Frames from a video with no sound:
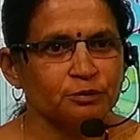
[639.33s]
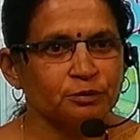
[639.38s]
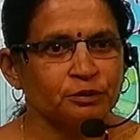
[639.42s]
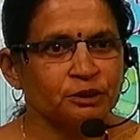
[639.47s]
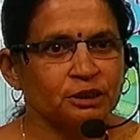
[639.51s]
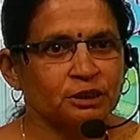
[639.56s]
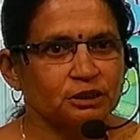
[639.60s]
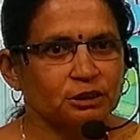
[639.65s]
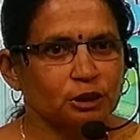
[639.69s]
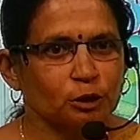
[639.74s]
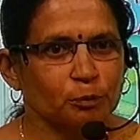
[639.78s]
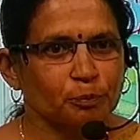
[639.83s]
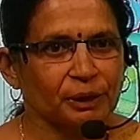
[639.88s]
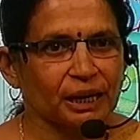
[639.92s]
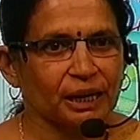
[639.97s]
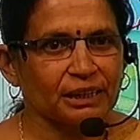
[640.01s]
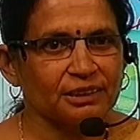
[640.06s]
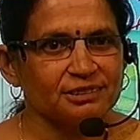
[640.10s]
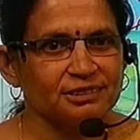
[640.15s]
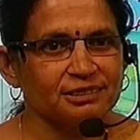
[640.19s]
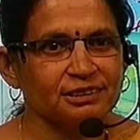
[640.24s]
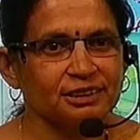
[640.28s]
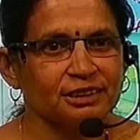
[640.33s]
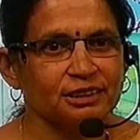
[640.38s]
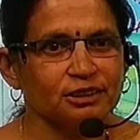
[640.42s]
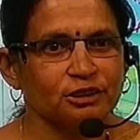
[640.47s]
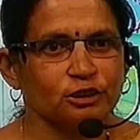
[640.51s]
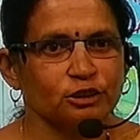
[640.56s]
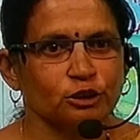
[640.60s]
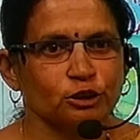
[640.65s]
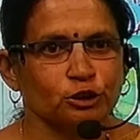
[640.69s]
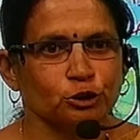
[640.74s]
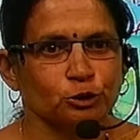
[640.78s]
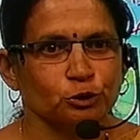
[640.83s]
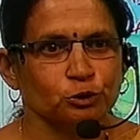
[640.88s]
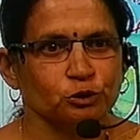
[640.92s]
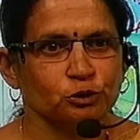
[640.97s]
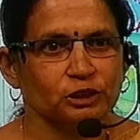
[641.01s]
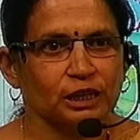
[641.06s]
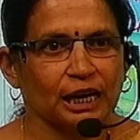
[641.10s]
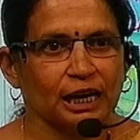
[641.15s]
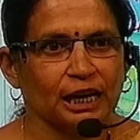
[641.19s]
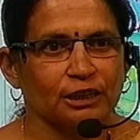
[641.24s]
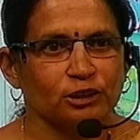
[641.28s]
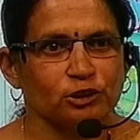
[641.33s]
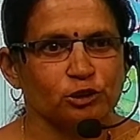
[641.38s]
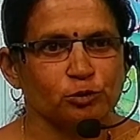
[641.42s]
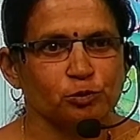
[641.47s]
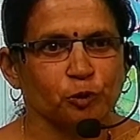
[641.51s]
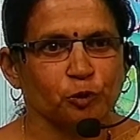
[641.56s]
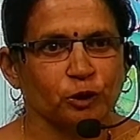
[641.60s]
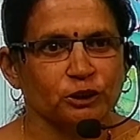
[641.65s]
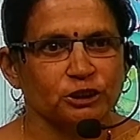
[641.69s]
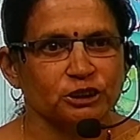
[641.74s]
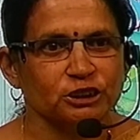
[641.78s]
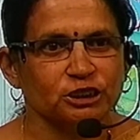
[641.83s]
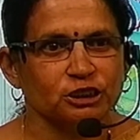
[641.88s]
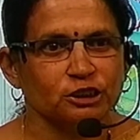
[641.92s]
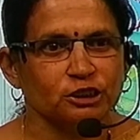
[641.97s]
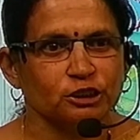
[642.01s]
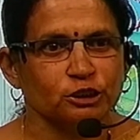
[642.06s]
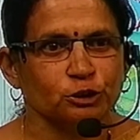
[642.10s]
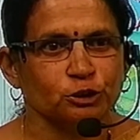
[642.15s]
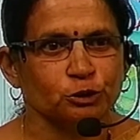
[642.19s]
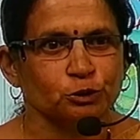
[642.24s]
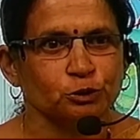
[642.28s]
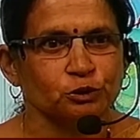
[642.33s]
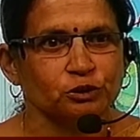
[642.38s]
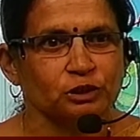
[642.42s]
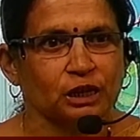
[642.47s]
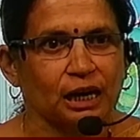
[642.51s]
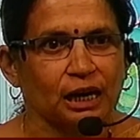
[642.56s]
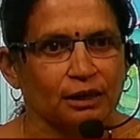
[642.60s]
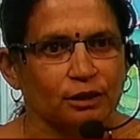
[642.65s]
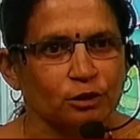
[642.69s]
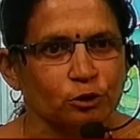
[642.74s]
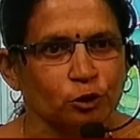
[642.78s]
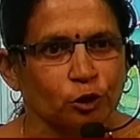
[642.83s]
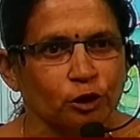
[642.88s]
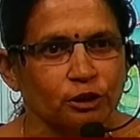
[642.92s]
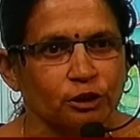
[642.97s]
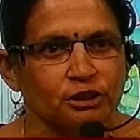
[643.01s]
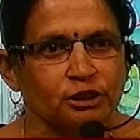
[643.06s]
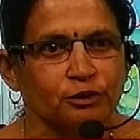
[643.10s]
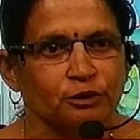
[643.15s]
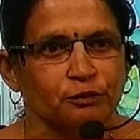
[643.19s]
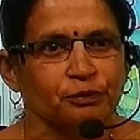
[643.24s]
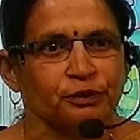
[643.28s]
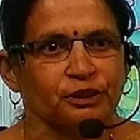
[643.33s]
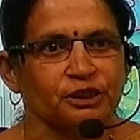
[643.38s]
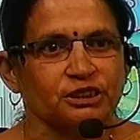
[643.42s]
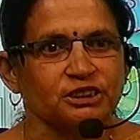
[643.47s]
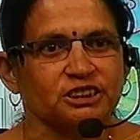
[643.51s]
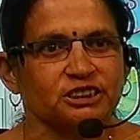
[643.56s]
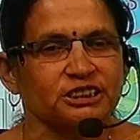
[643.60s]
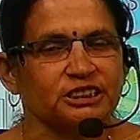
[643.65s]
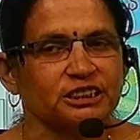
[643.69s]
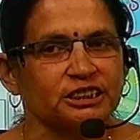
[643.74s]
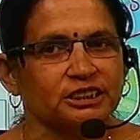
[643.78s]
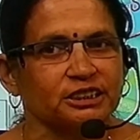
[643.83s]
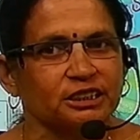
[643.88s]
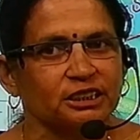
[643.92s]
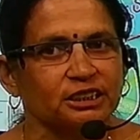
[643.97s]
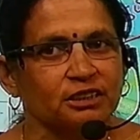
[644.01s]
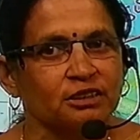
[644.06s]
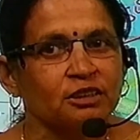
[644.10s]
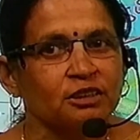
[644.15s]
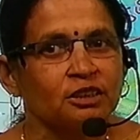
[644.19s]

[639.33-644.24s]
the palisade tissues and spongy tissues are not differentiated.